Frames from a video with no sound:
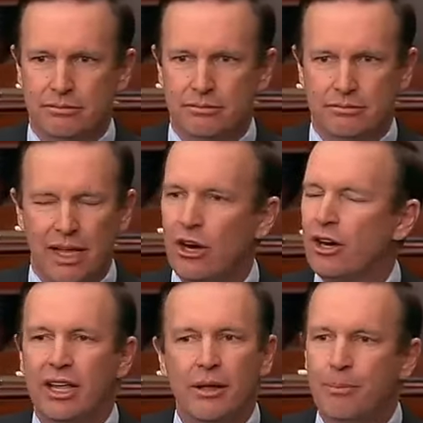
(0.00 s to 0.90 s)
They are an
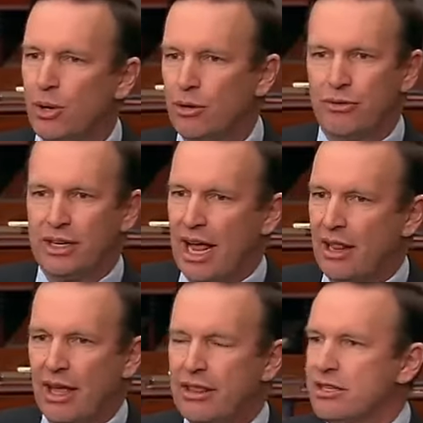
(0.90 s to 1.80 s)
imperfect
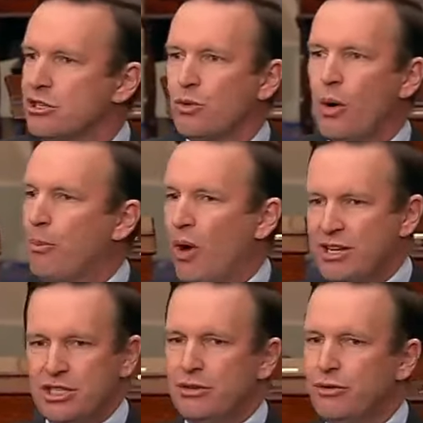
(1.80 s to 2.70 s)
ally. This is a
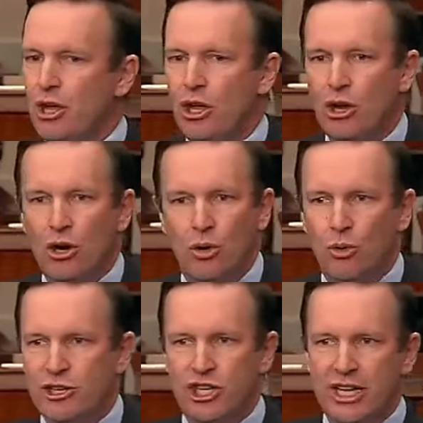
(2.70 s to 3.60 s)
repressive
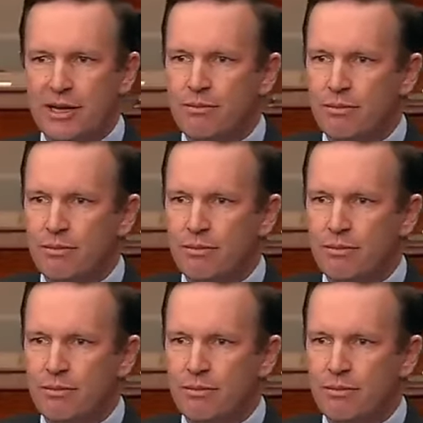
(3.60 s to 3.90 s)
regime